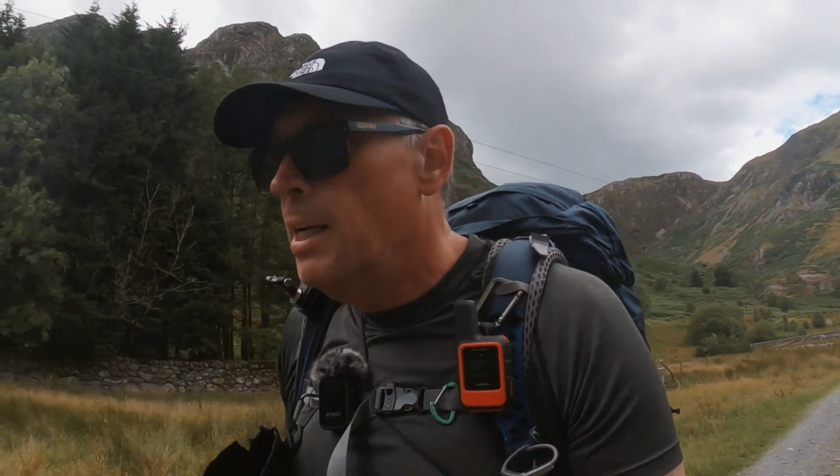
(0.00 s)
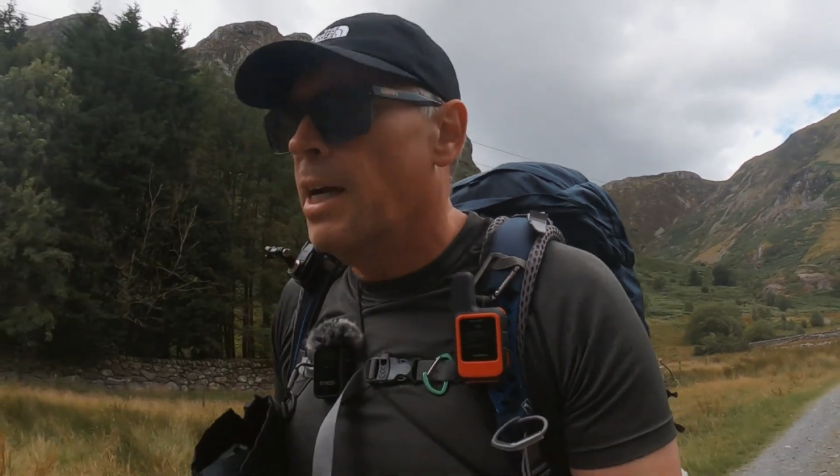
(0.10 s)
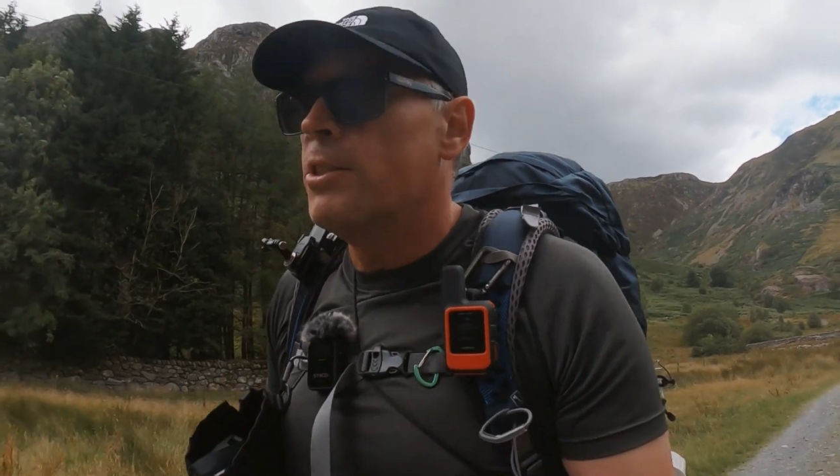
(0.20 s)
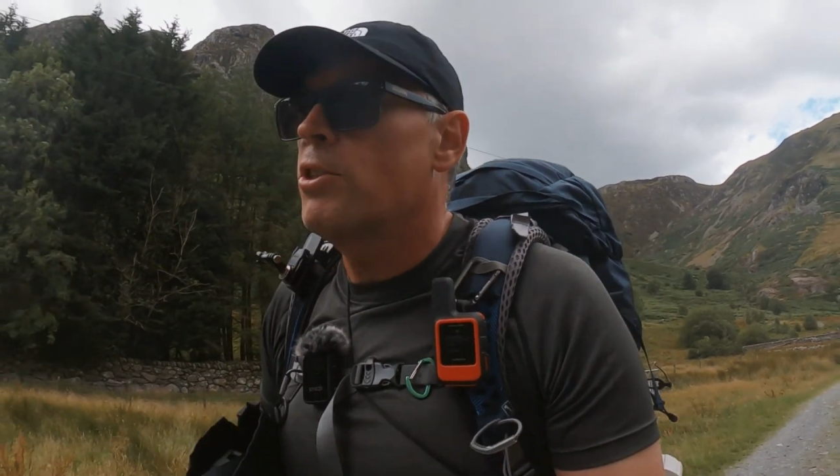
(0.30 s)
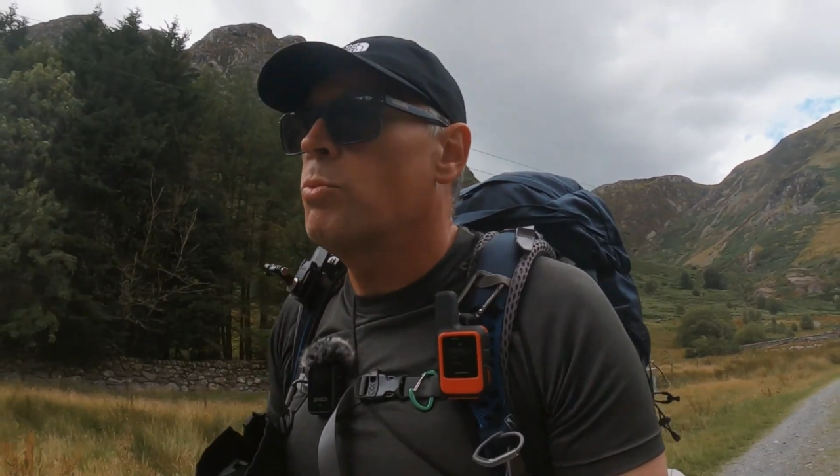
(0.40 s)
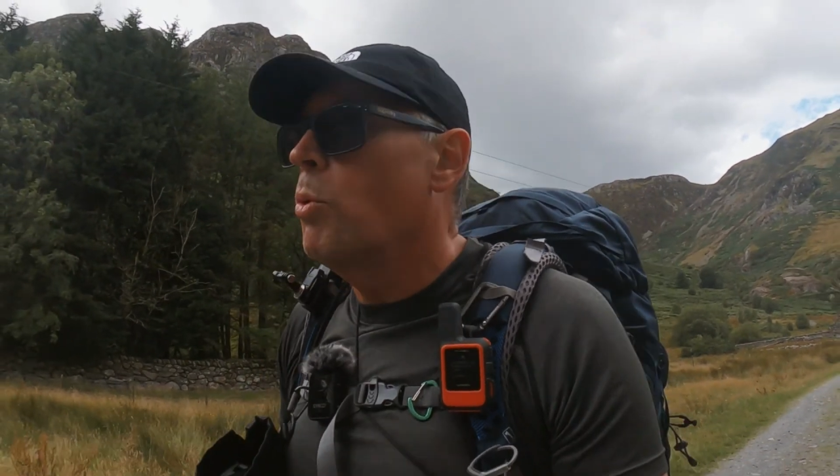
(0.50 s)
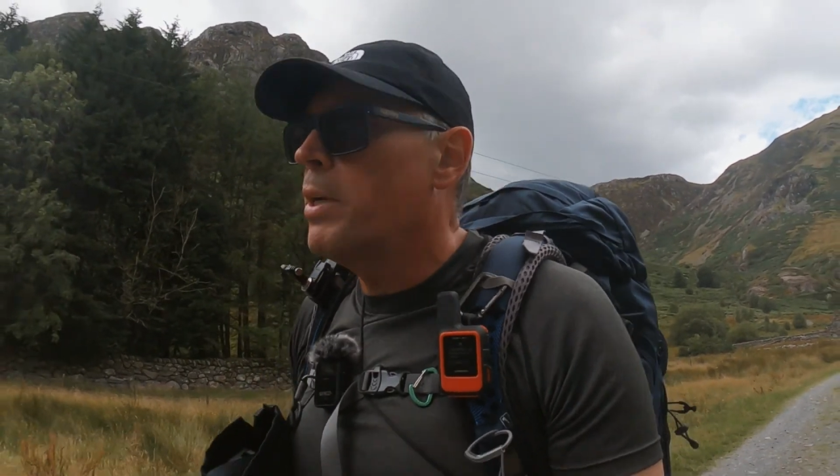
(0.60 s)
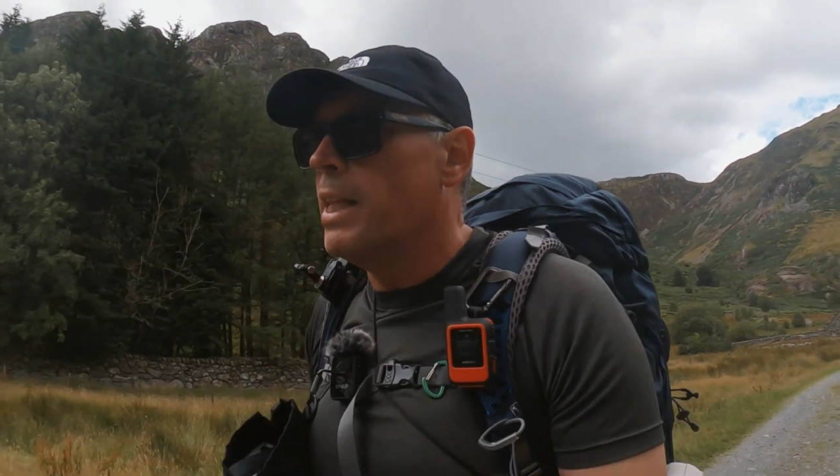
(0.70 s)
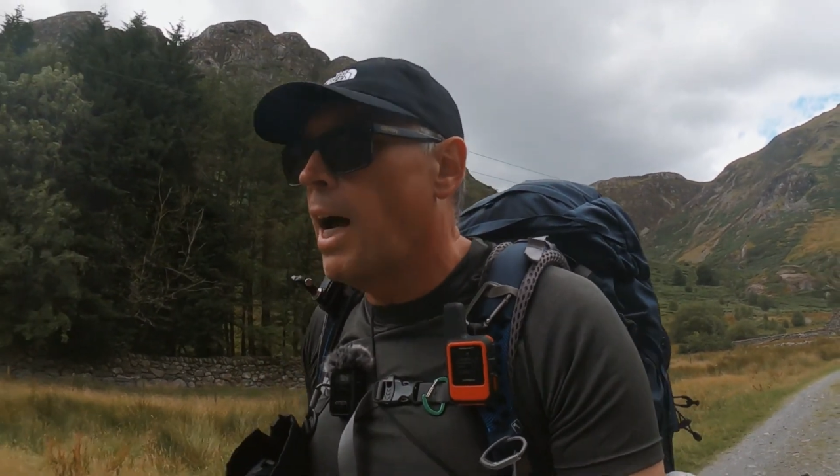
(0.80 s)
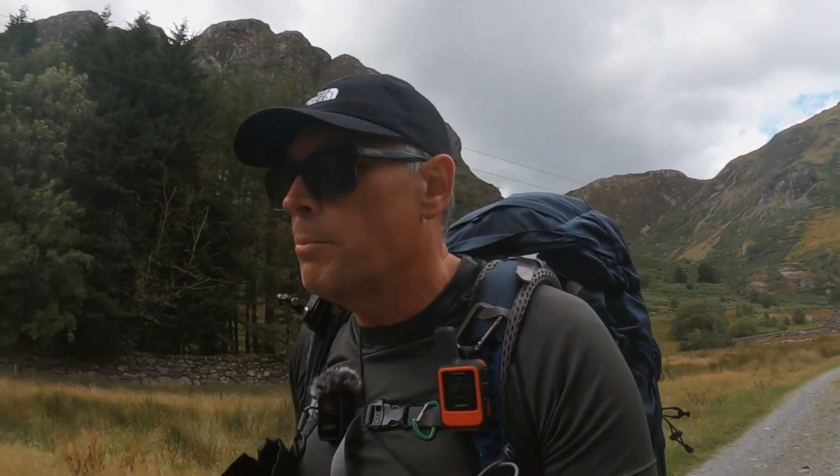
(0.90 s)
and just
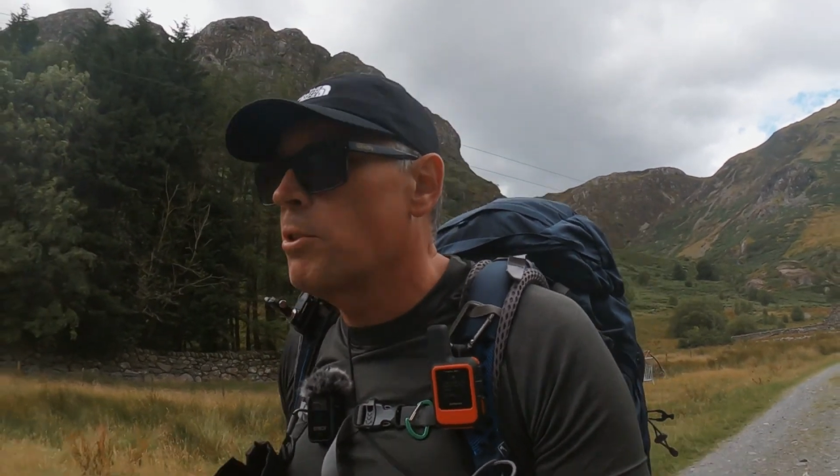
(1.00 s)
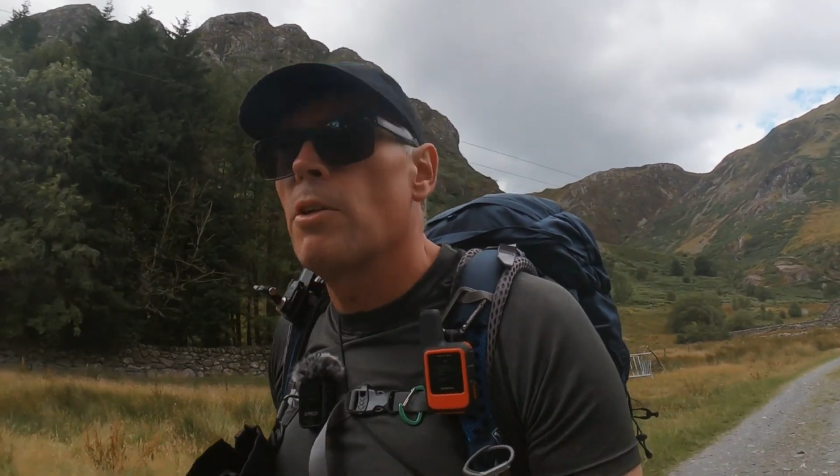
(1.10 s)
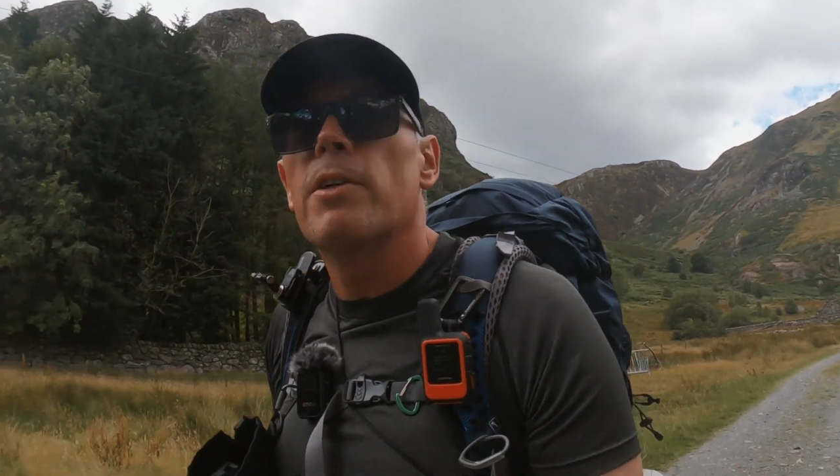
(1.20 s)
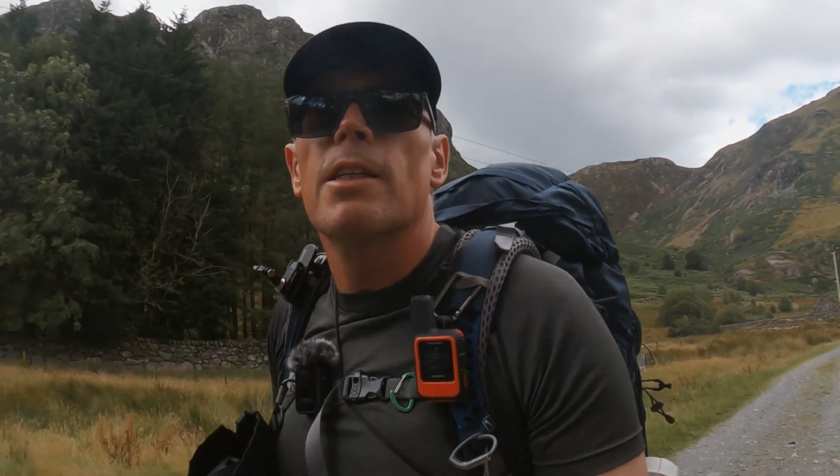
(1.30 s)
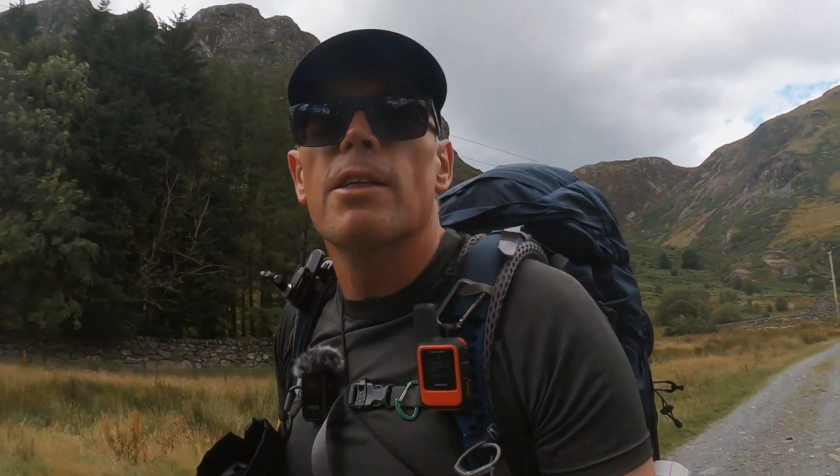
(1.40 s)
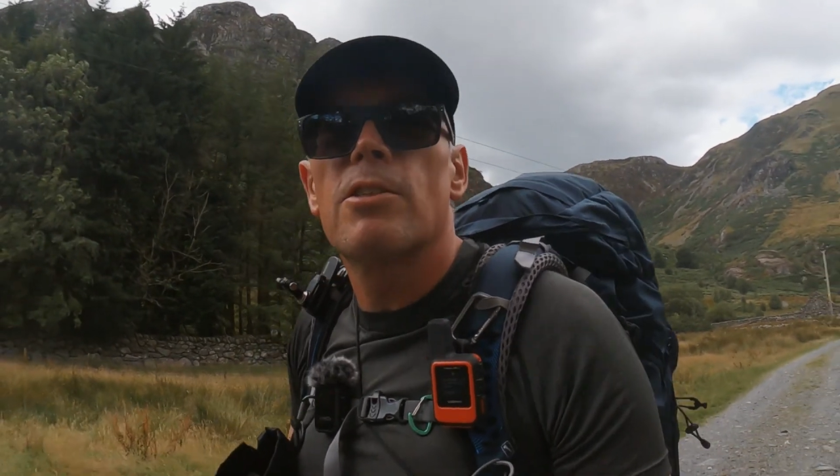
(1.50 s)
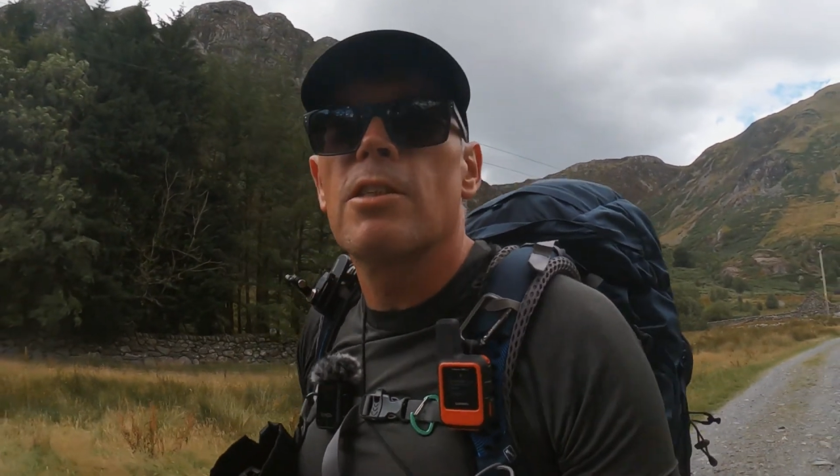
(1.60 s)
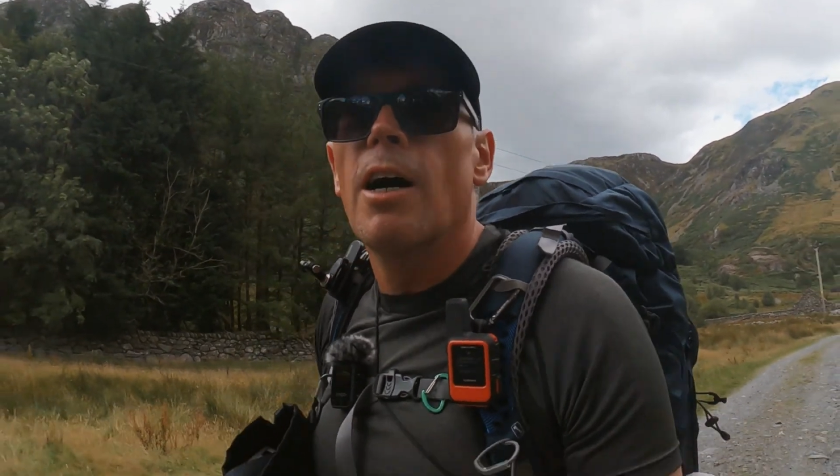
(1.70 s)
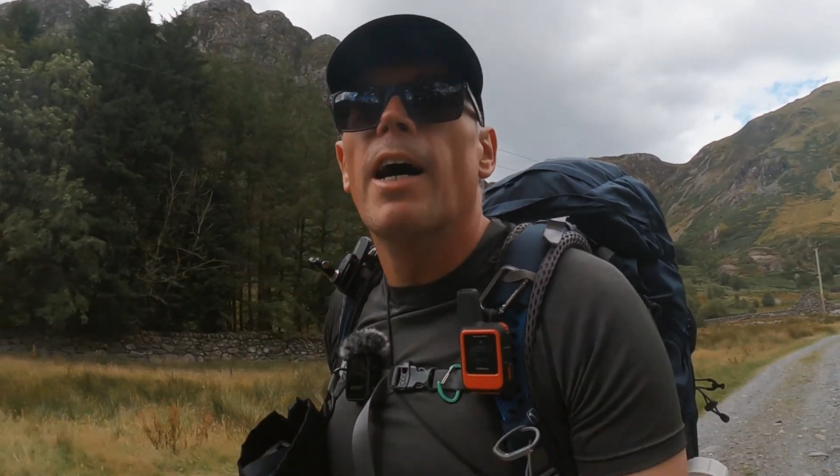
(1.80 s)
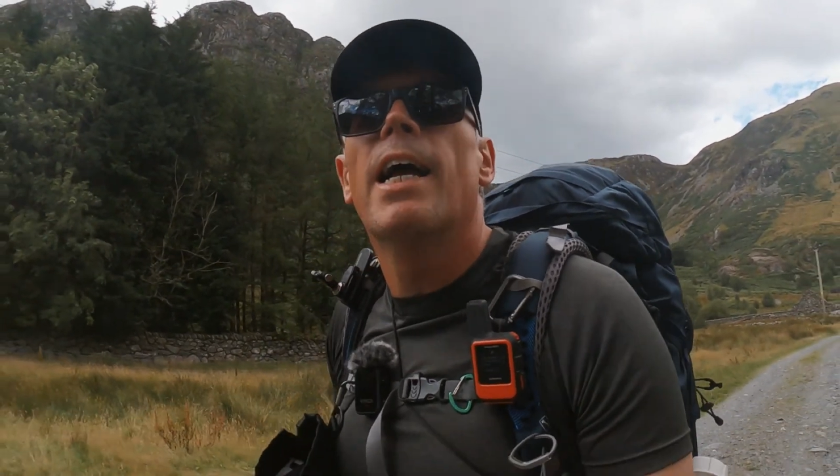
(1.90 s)
walking up, just looking at the
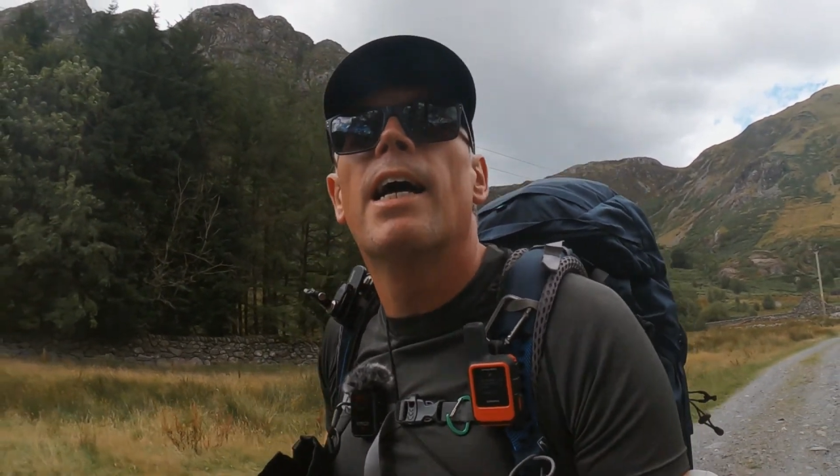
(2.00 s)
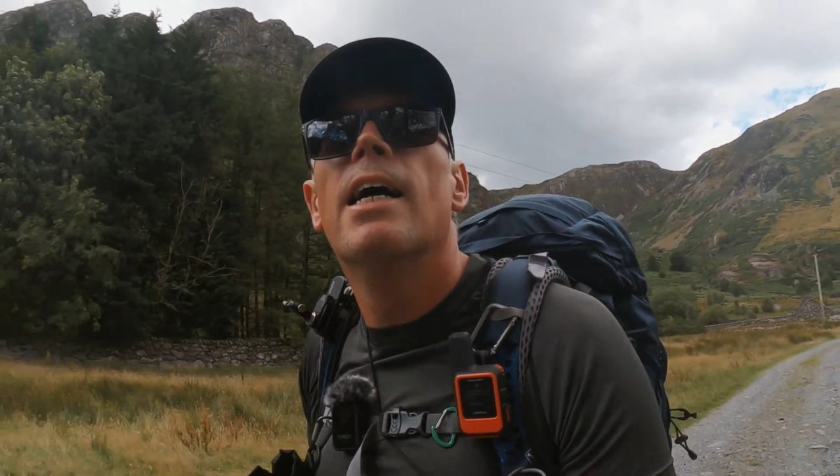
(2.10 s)
sky.